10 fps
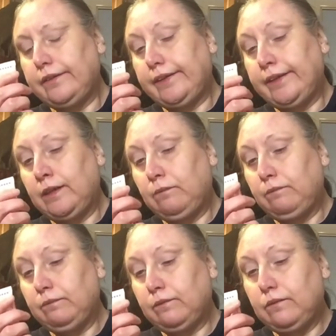Yeah.
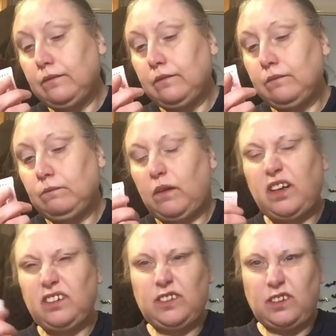
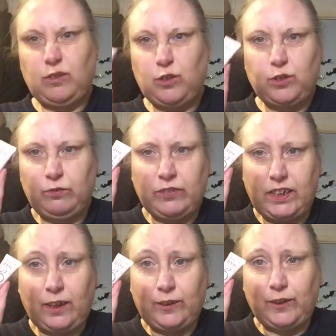Eyeshadow or something,
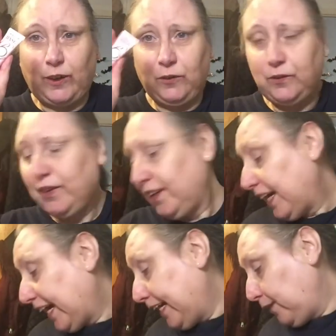I don't know.
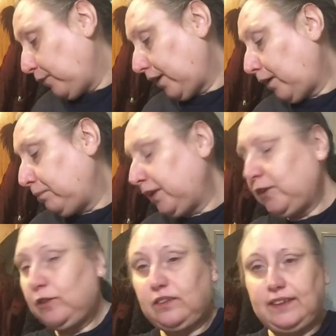Anyway, I've been
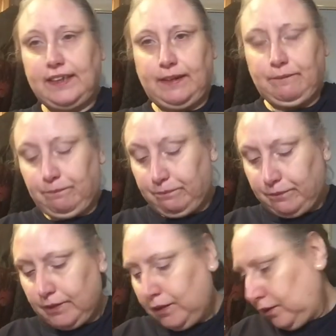using that.
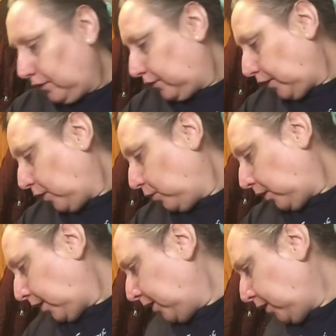So
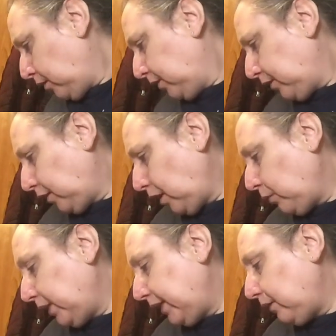I'm going to go
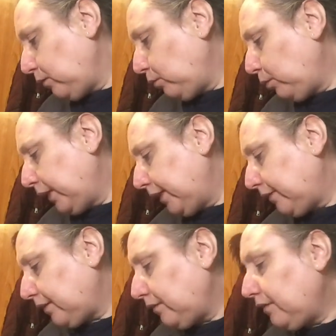in with
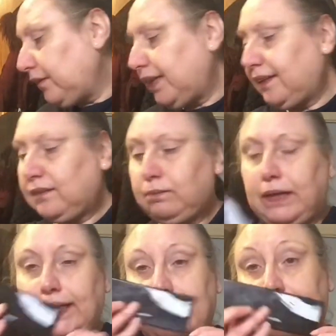this
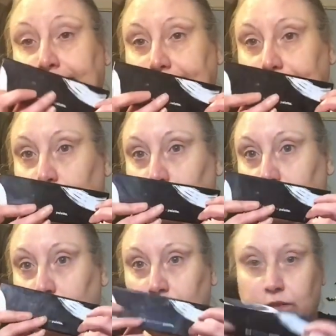palette here,
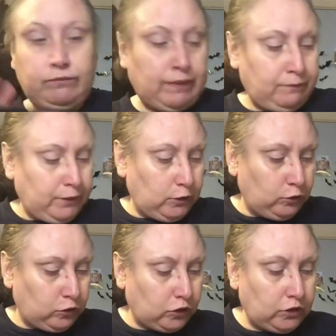which is
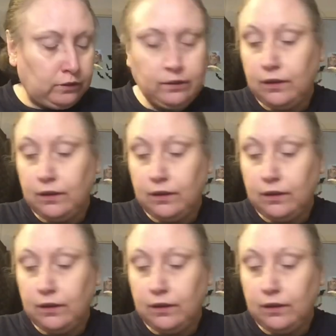Revolution